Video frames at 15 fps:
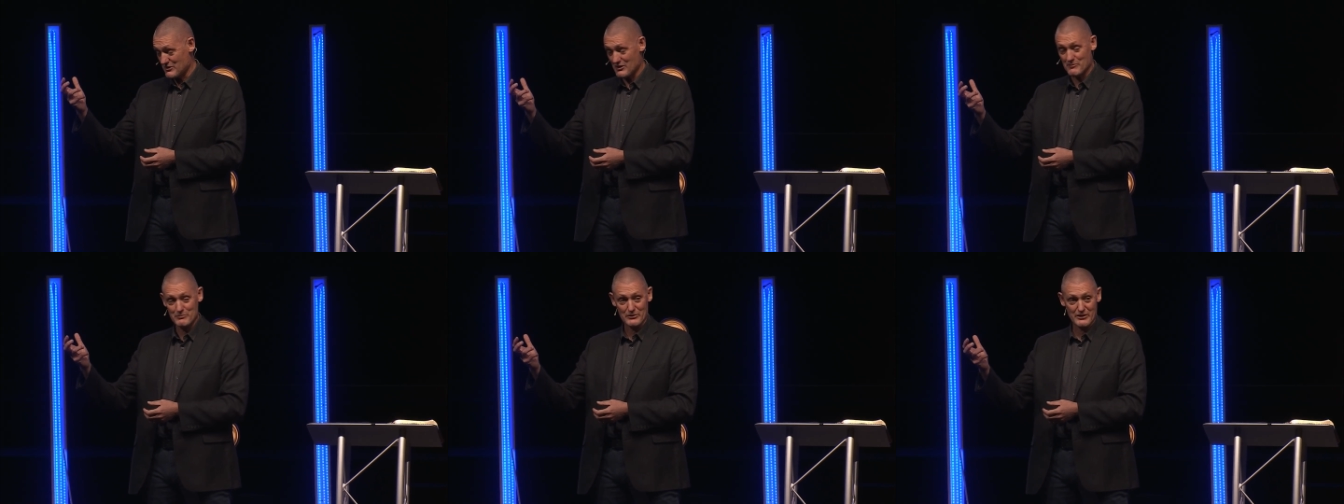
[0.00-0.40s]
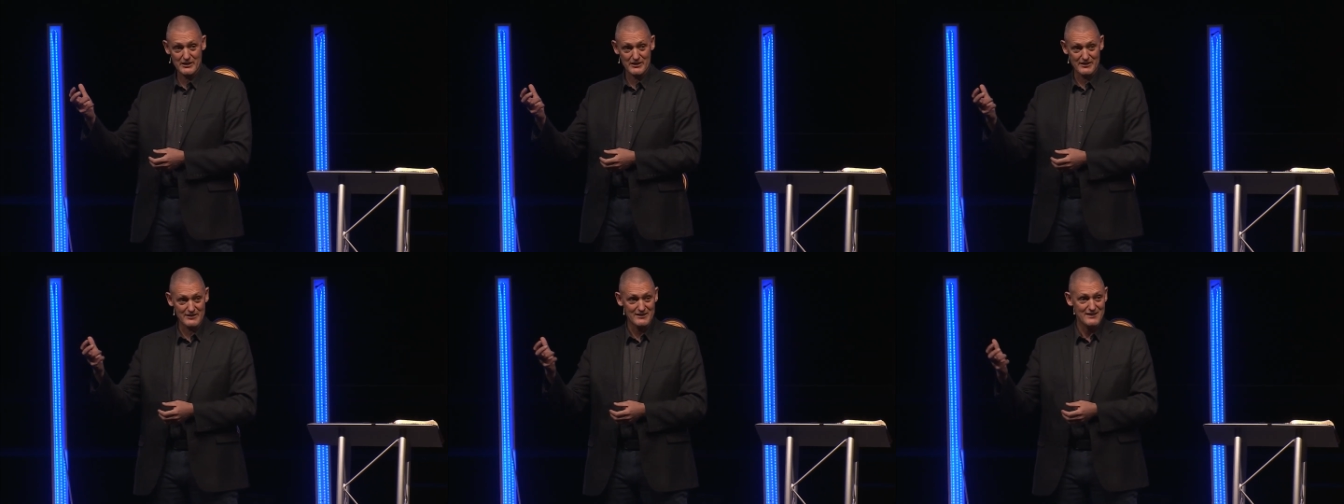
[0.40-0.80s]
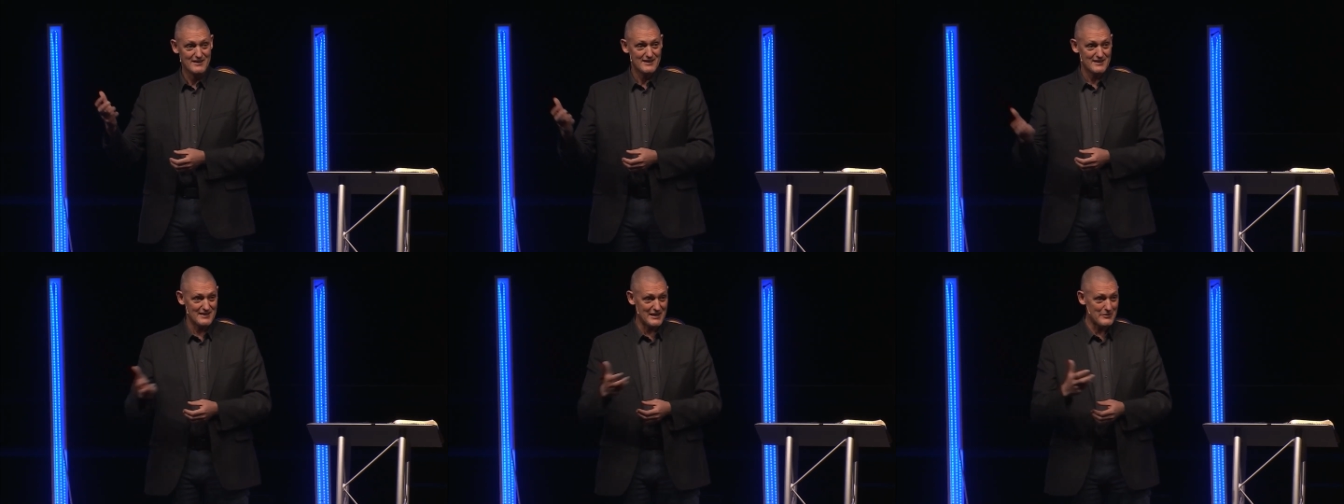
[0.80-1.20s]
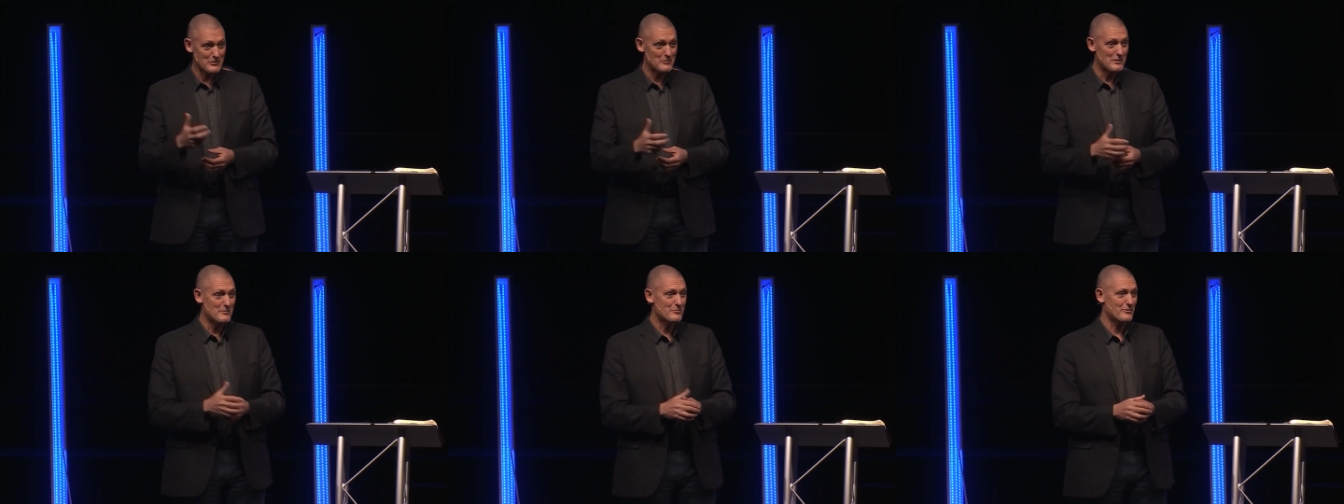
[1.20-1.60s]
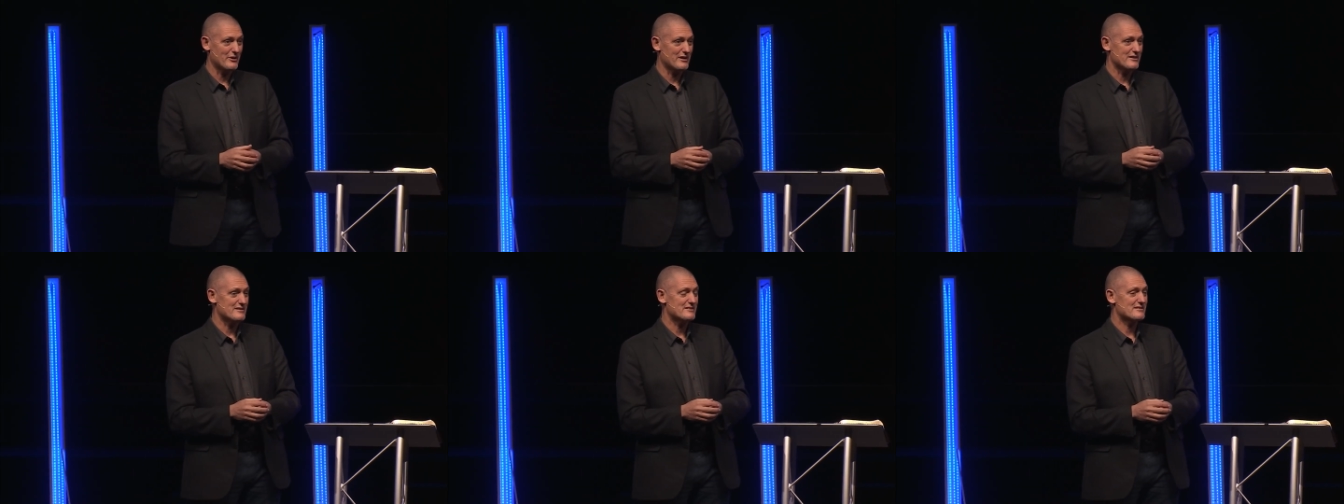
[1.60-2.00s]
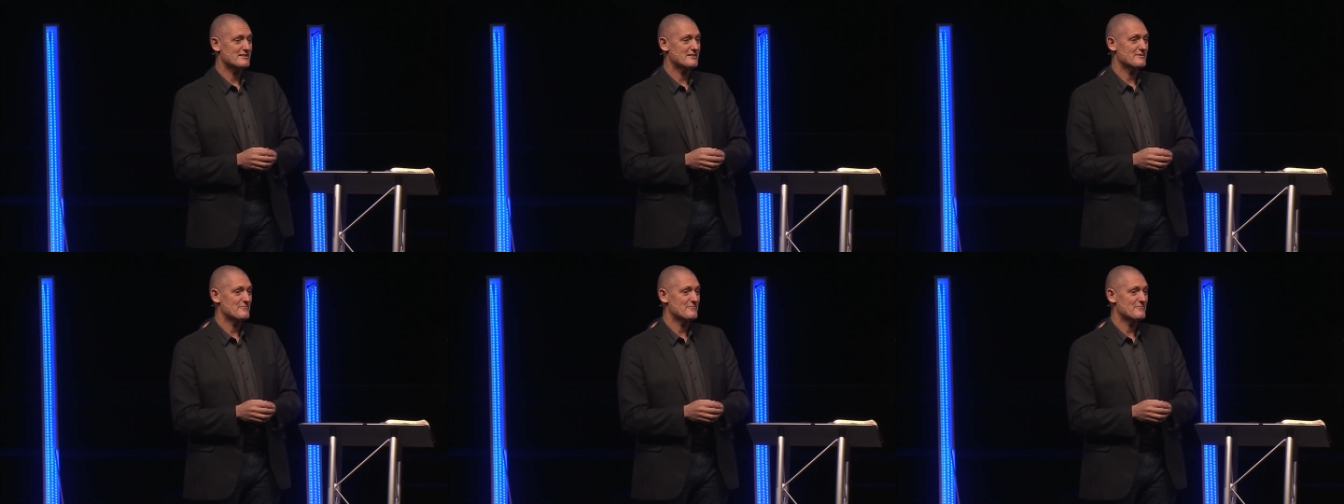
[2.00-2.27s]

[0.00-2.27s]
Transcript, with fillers: their blood, and they will be praised.